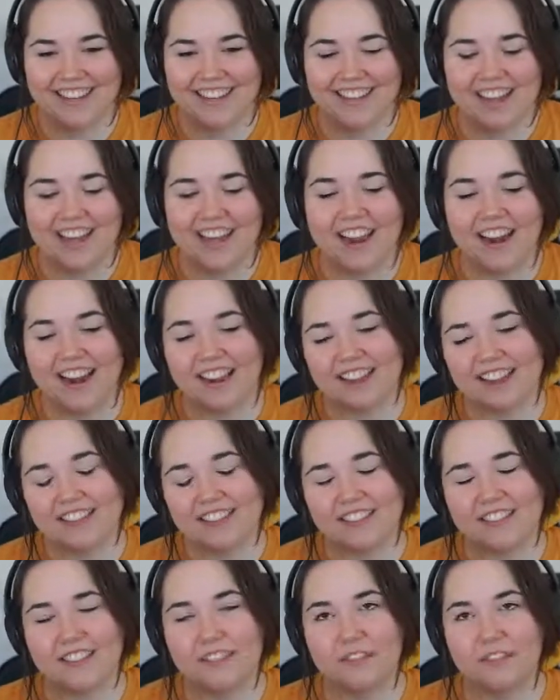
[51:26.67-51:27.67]
And I
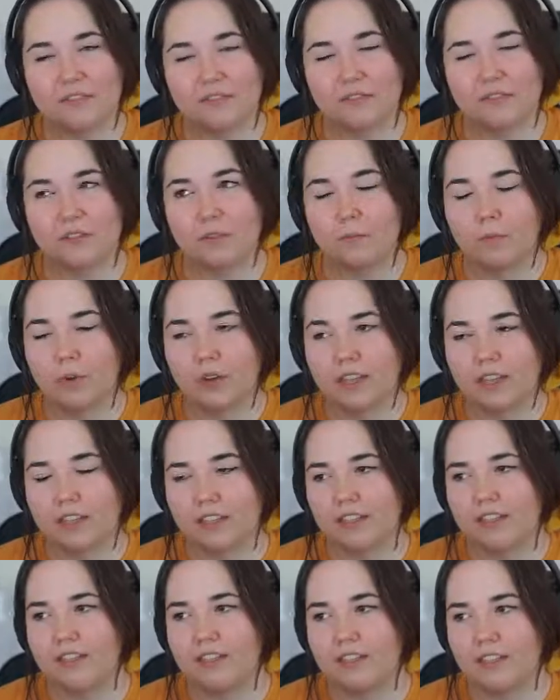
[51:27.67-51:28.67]
guess the point
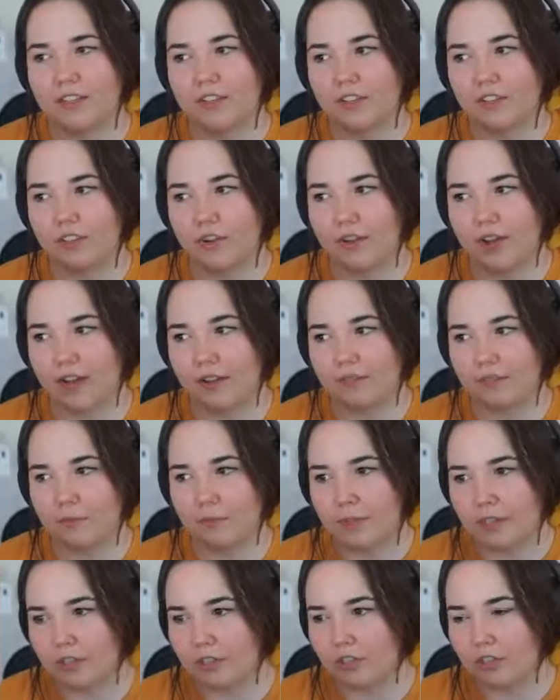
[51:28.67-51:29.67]
is that you don't have to
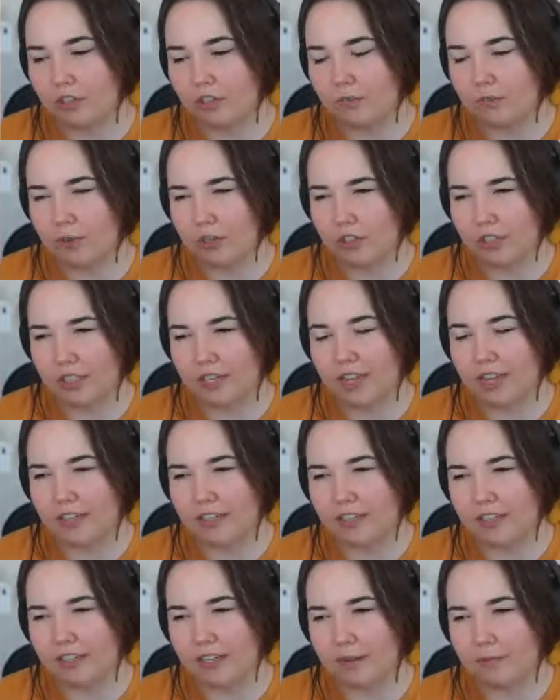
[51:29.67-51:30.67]
be a certain
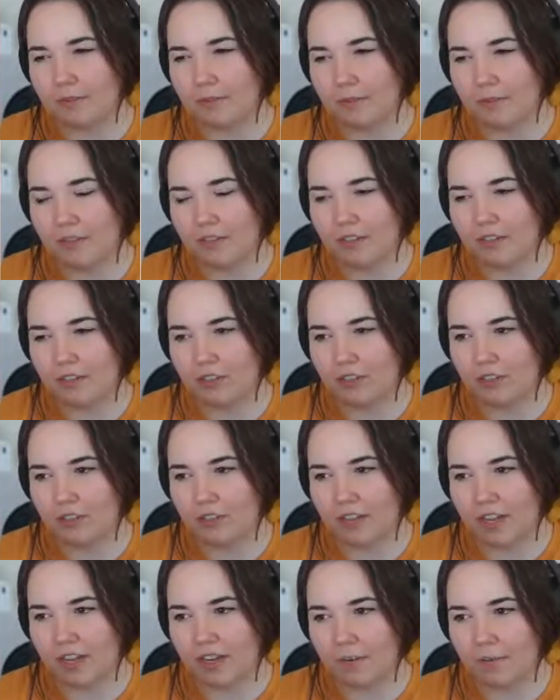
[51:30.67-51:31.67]
personality type to be a
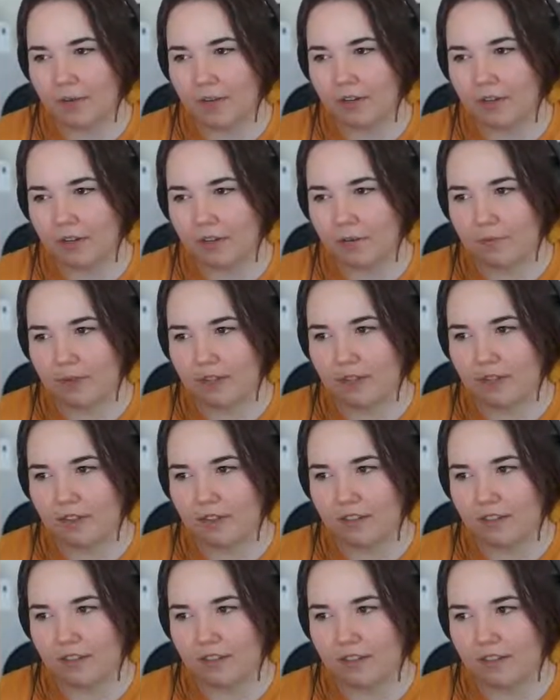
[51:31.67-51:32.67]
certain kind of bender,
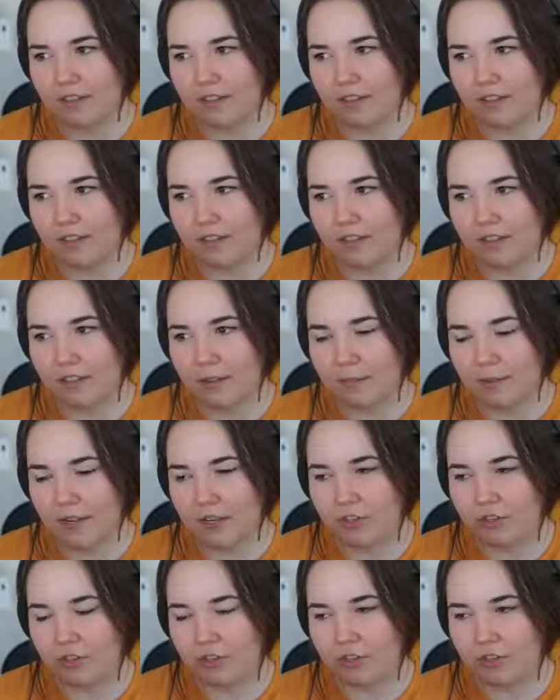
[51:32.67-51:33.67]
because they
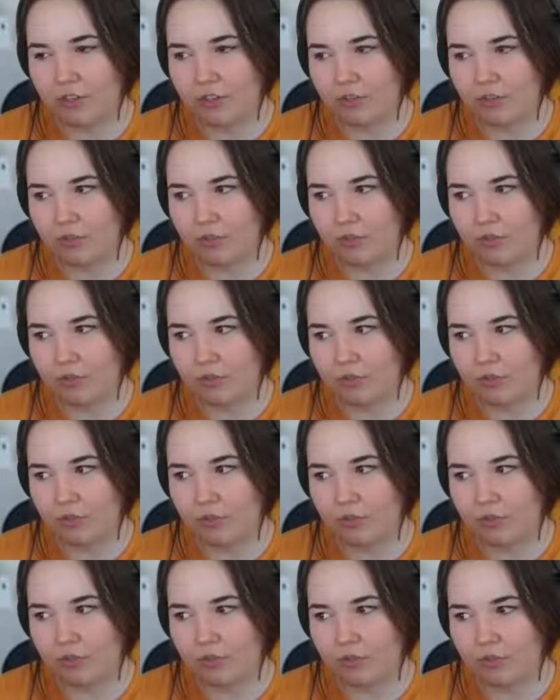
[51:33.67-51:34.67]
make sure to
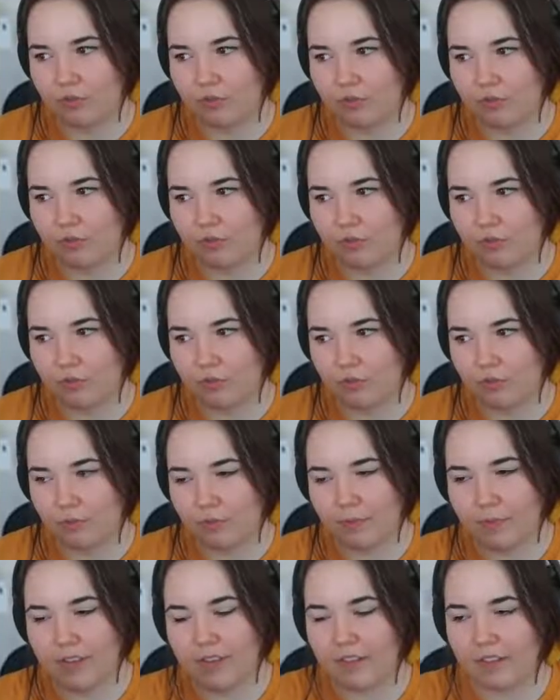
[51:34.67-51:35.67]

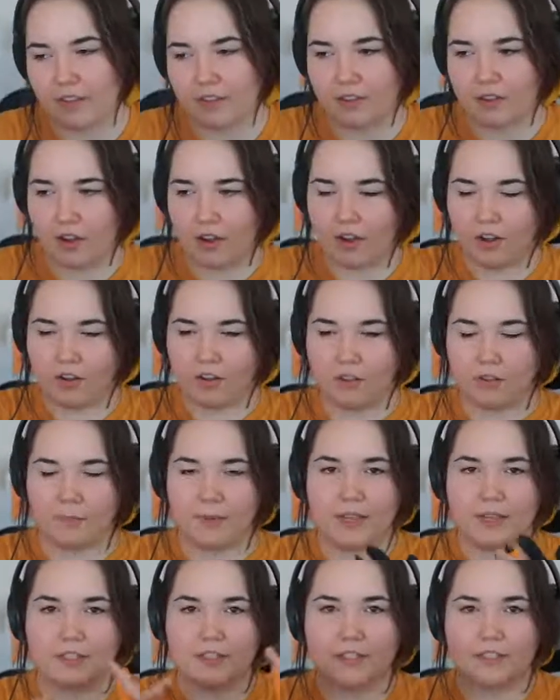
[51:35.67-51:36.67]
make all the
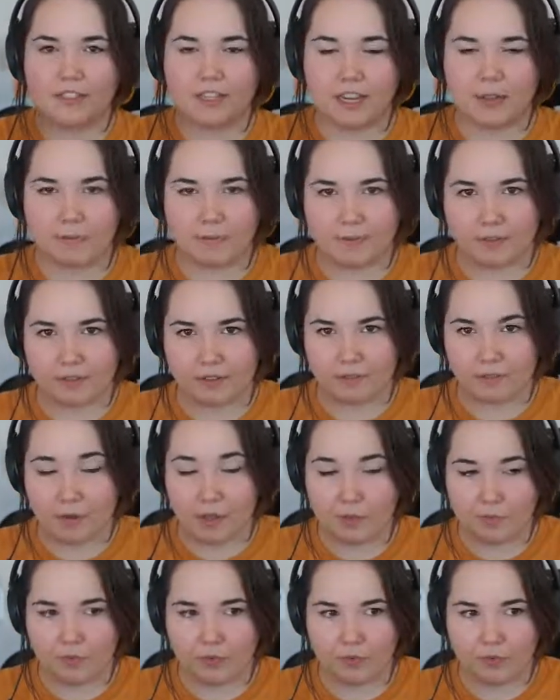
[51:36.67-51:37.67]
bending types of
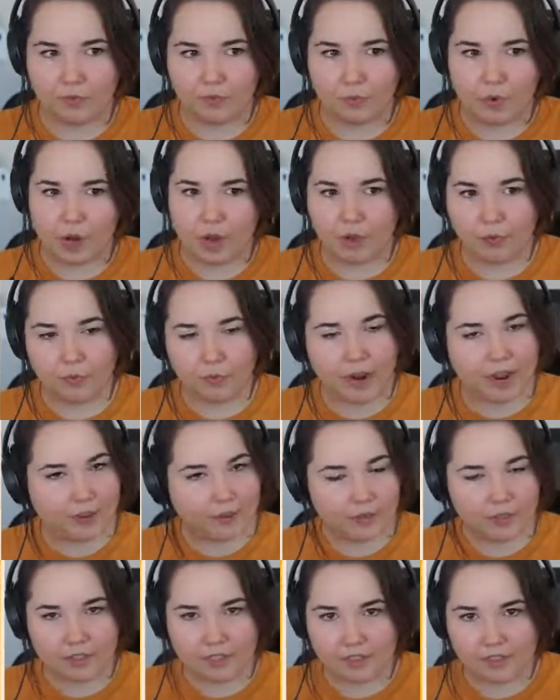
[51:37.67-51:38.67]
people
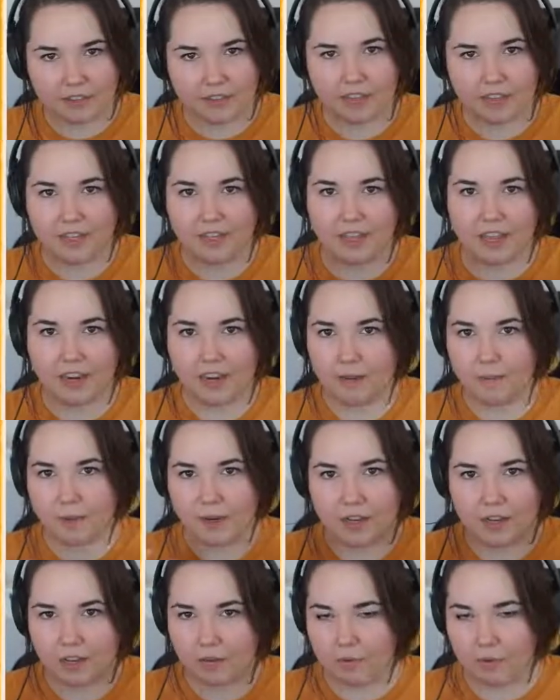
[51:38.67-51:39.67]
well-rounded. Like,
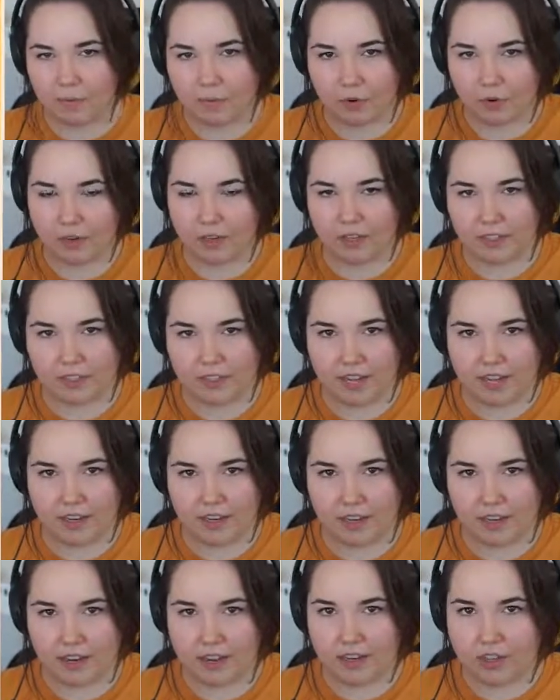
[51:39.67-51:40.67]
anybody could be born into
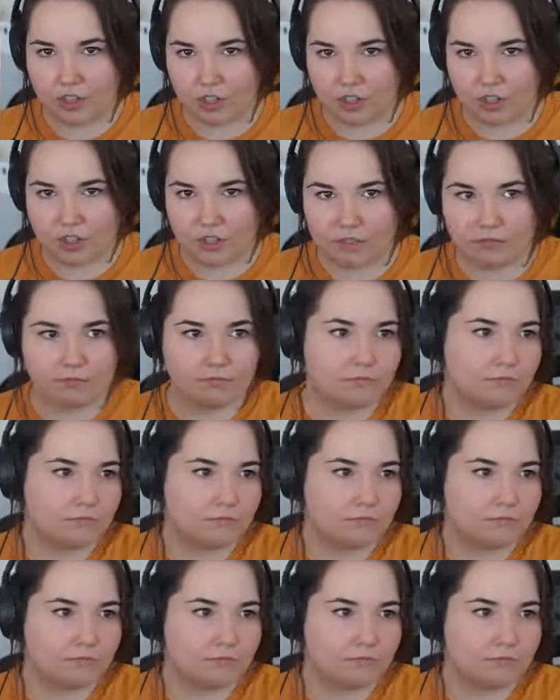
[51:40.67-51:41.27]
any nation.